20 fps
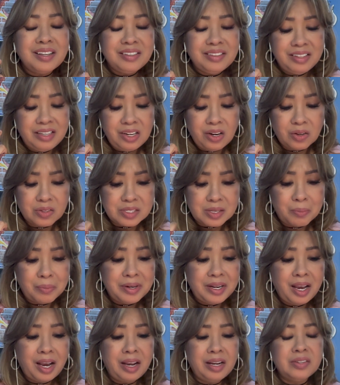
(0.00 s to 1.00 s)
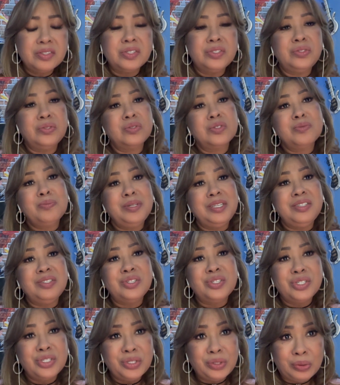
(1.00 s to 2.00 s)
you know, somebody had introduced me
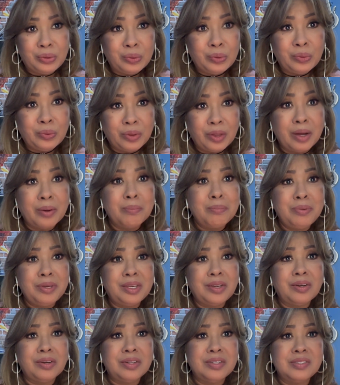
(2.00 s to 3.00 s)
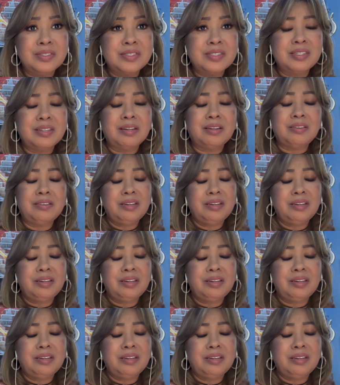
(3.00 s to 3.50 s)
to them because,